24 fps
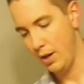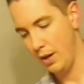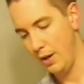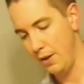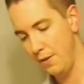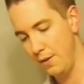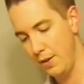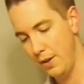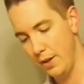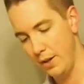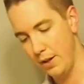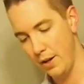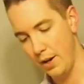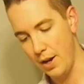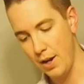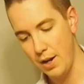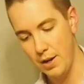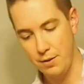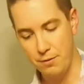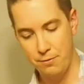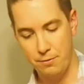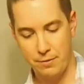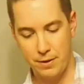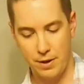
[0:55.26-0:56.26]
and then
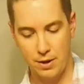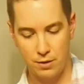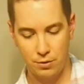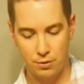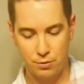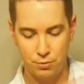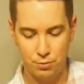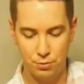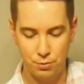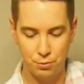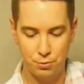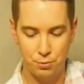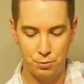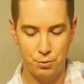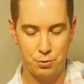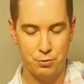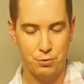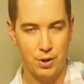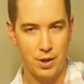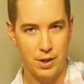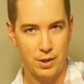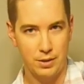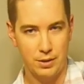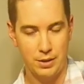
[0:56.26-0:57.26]
I have found through
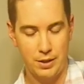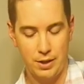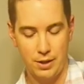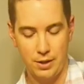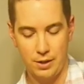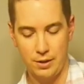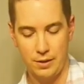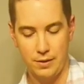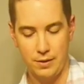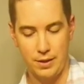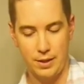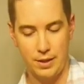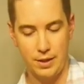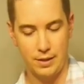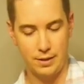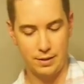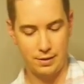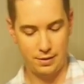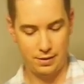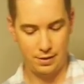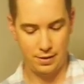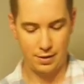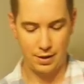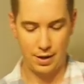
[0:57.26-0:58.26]
trial and error
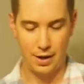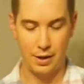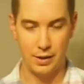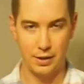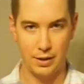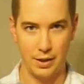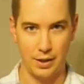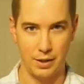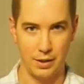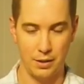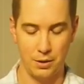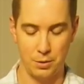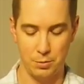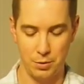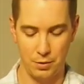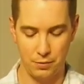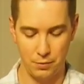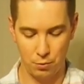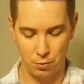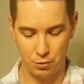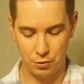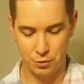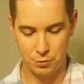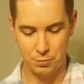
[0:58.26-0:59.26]
that I like a little bit
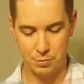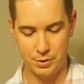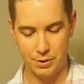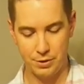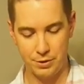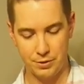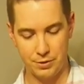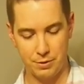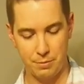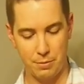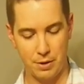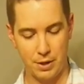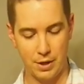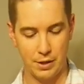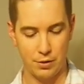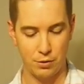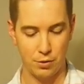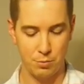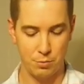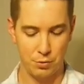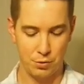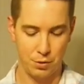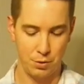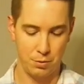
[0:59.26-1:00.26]
of orange bitters in mine,
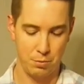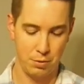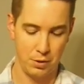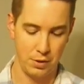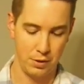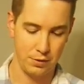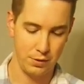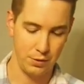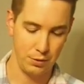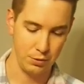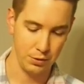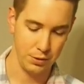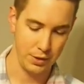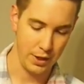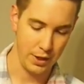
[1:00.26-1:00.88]
so I'm just gonna put a single